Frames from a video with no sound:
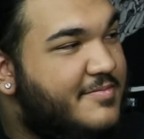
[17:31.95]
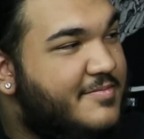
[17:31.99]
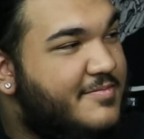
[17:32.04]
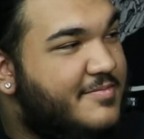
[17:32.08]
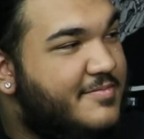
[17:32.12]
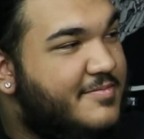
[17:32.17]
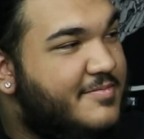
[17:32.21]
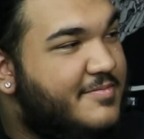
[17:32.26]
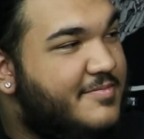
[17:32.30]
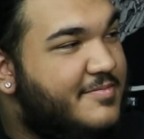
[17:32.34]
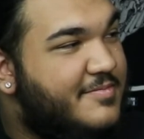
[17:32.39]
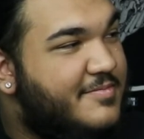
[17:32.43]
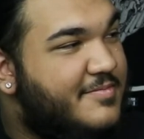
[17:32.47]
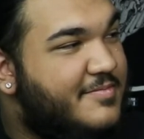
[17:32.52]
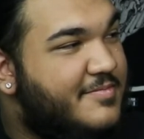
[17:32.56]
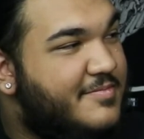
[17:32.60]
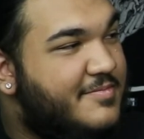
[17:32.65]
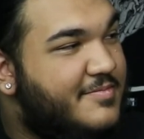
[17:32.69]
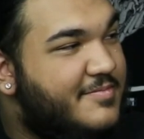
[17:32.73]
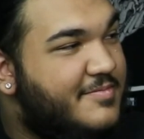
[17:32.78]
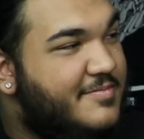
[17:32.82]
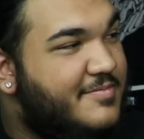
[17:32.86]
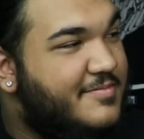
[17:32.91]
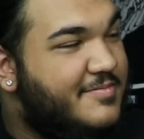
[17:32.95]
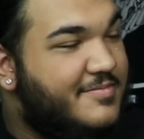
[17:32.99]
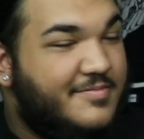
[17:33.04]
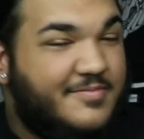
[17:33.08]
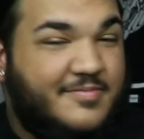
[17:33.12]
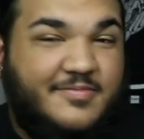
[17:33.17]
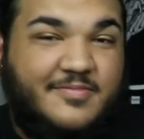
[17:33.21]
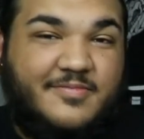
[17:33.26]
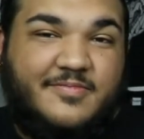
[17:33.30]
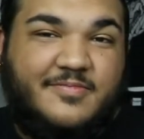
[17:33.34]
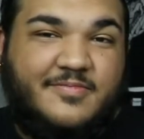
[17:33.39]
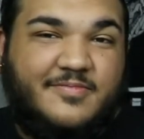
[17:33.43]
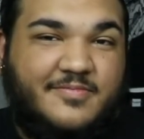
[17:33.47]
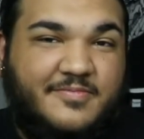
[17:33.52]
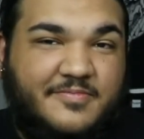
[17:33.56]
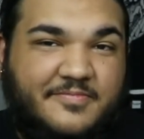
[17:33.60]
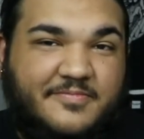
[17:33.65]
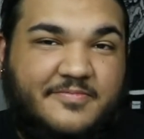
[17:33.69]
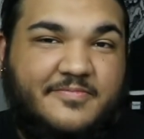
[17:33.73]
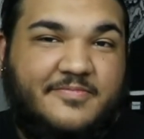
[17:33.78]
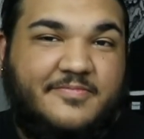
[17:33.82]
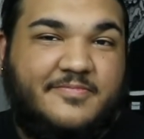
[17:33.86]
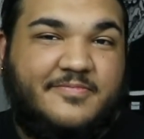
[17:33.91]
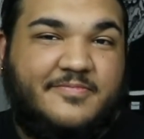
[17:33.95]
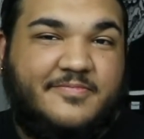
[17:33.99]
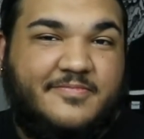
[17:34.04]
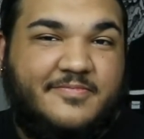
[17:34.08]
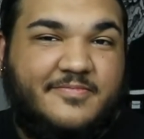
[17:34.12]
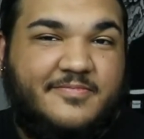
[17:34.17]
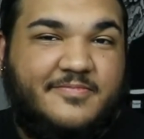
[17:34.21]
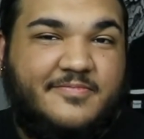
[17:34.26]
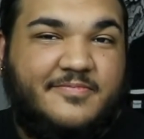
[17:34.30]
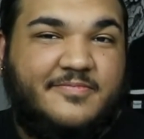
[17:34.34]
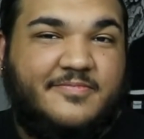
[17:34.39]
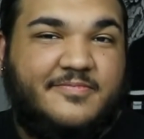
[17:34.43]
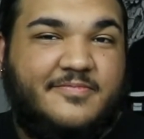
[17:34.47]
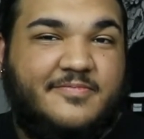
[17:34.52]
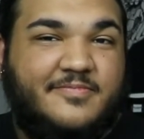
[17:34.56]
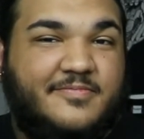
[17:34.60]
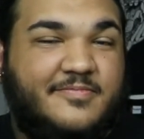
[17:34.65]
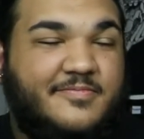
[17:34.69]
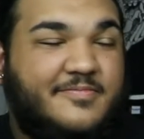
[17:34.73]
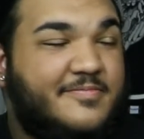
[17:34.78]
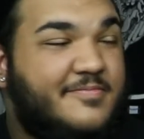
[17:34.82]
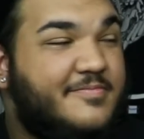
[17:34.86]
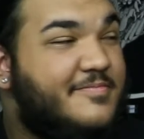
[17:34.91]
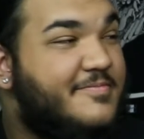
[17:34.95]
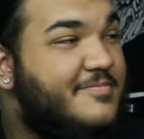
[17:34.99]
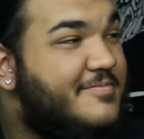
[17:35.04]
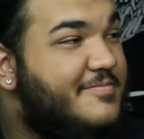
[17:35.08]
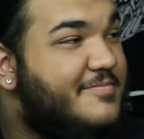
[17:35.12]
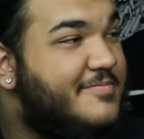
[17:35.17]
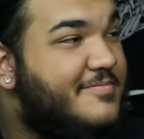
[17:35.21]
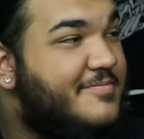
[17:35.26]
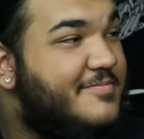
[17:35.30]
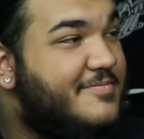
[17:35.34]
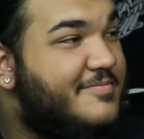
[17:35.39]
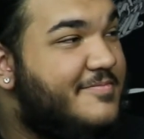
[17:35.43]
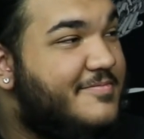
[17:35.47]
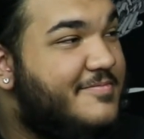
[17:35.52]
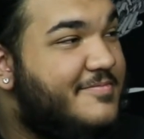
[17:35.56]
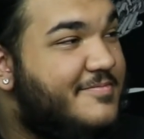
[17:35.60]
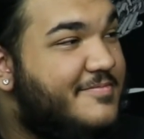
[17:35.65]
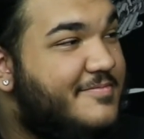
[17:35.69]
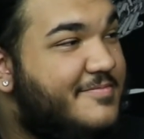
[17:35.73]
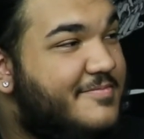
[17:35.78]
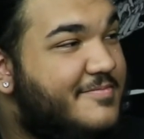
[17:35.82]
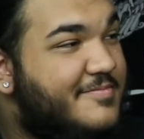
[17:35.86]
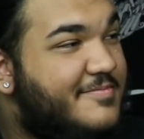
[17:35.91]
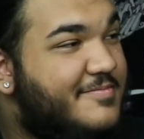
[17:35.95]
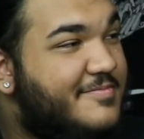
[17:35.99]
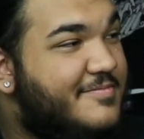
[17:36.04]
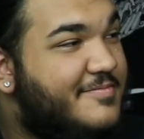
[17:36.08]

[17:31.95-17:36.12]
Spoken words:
This person isn't speaking.